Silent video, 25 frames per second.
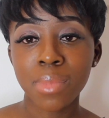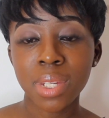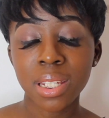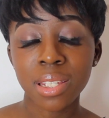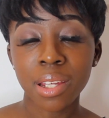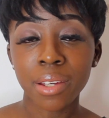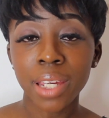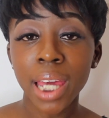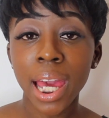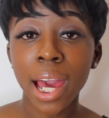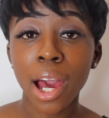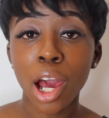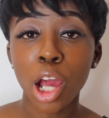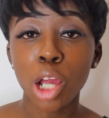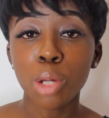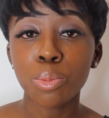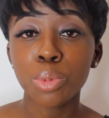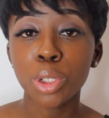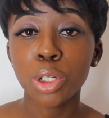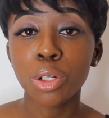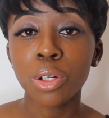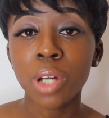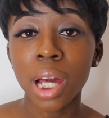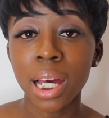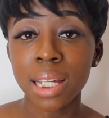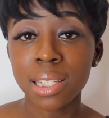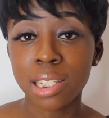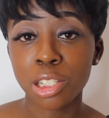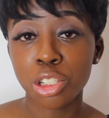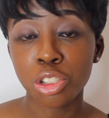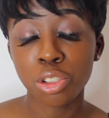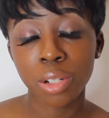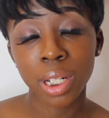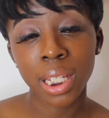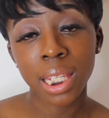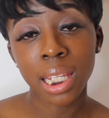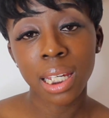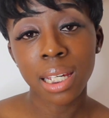So yeah, I hope you guys
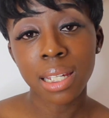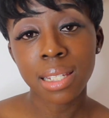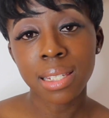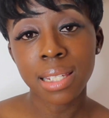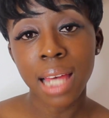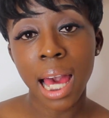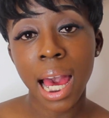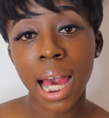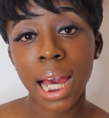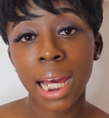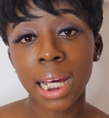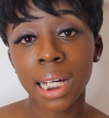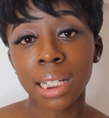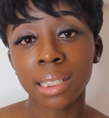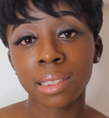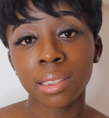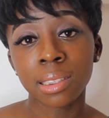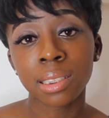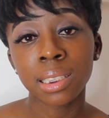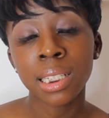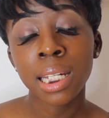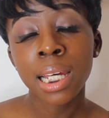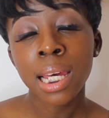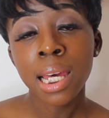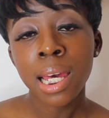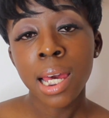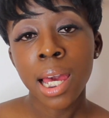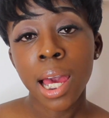enjoy this, and